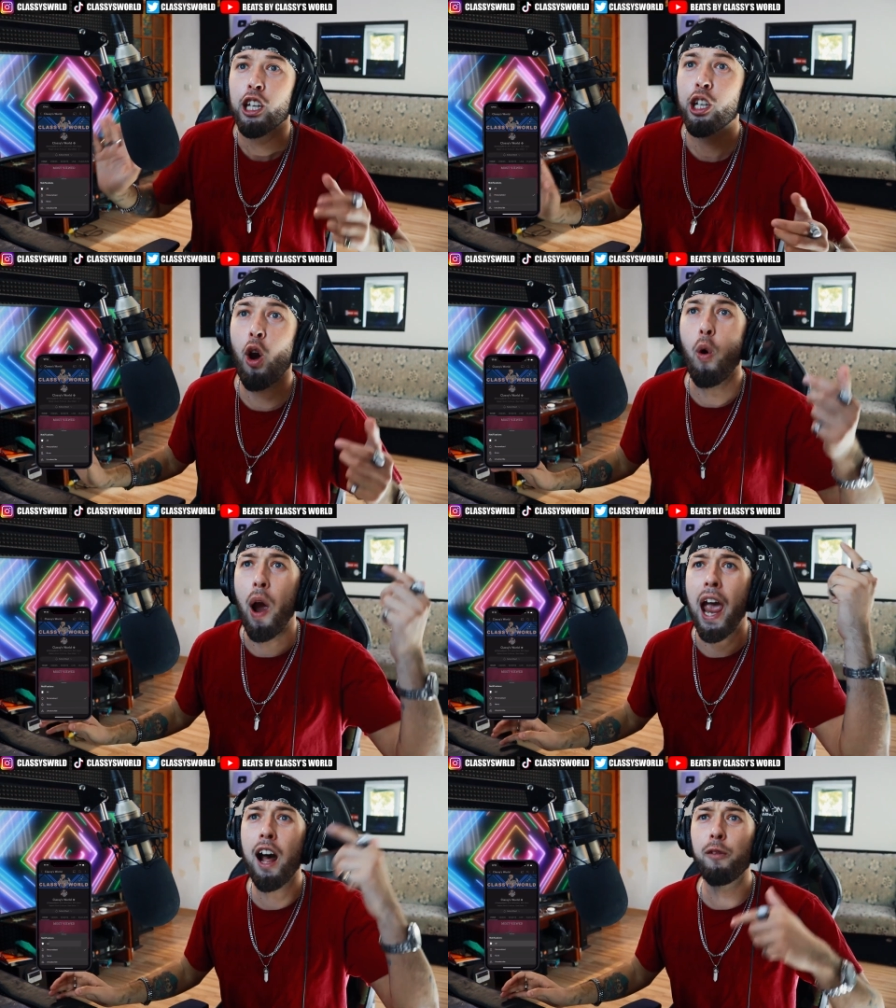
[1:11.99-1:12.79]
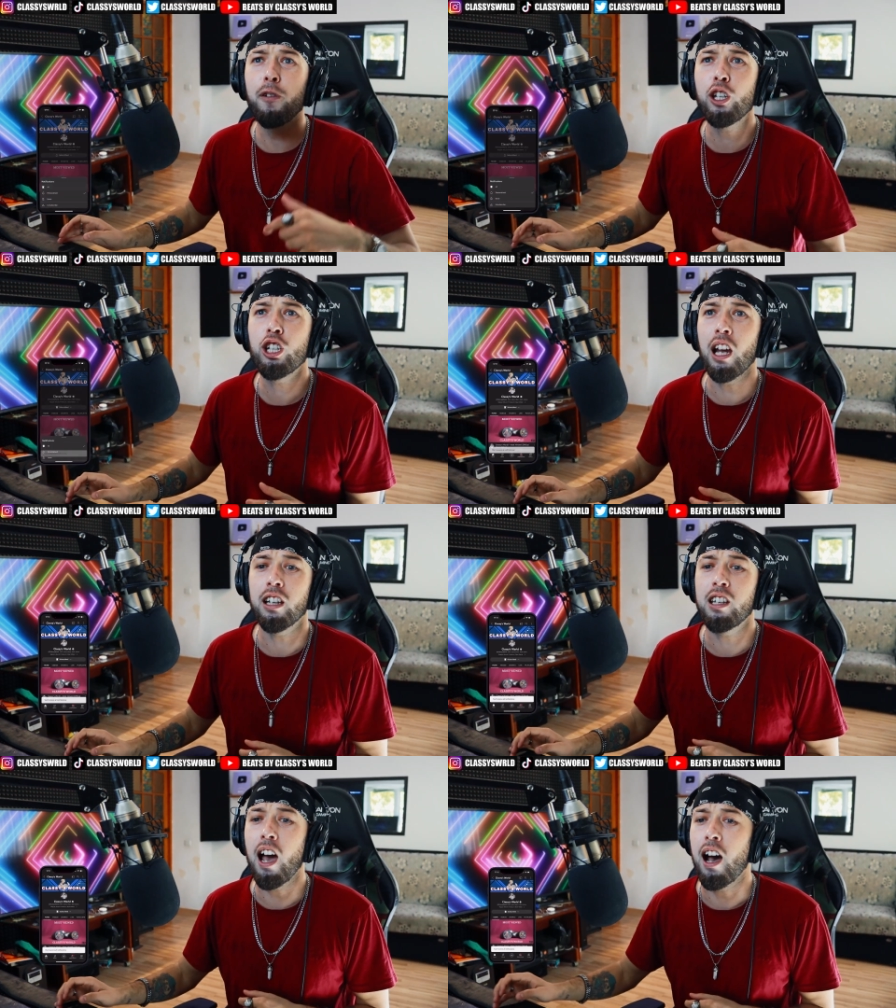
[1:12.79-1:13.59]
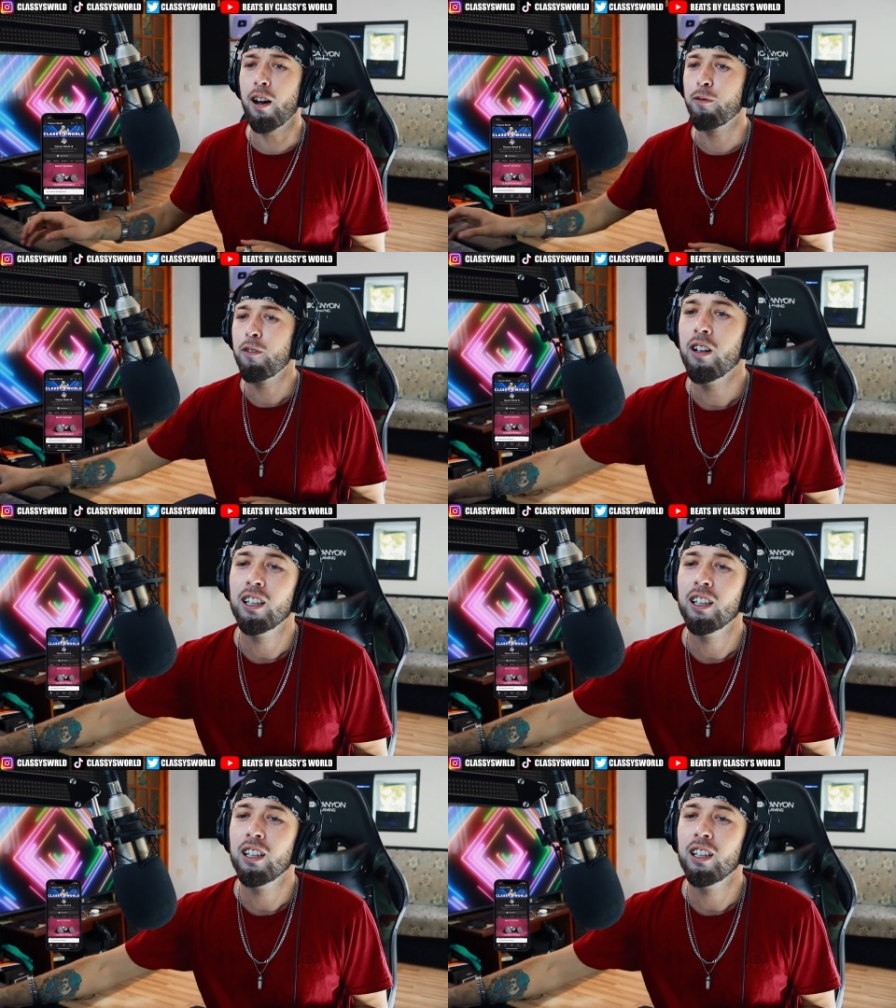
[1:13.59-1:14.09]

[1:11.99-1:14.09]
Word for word: Yo, Elvish Yadav,